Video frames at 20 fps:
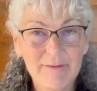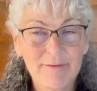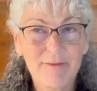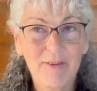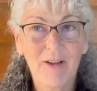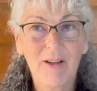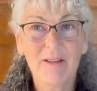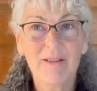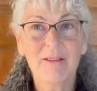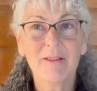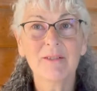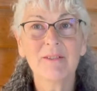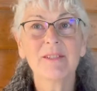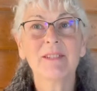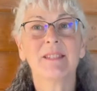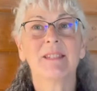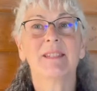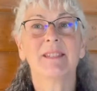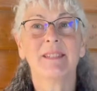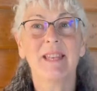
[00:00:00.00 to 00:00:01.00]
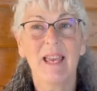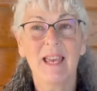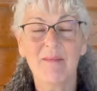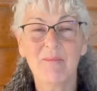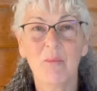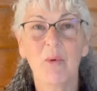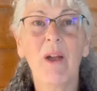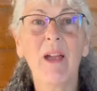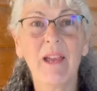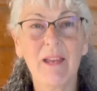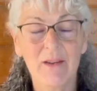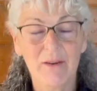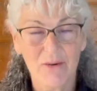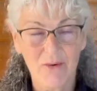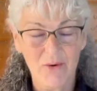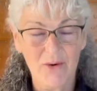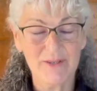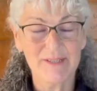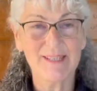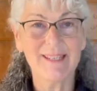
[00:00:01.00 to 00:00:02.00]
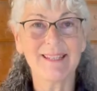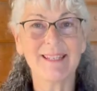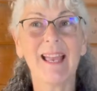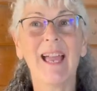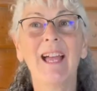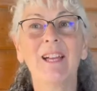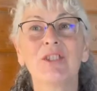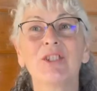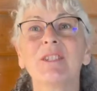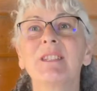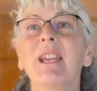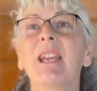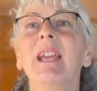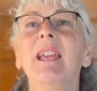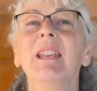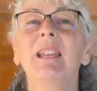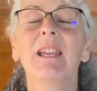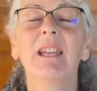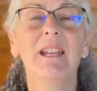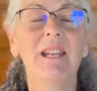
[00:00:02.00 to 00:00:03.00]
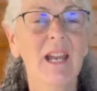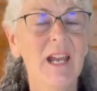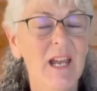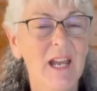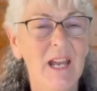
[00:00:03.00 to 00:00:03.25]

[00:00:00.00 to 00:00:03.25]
follows the same way. Your horse is agitated.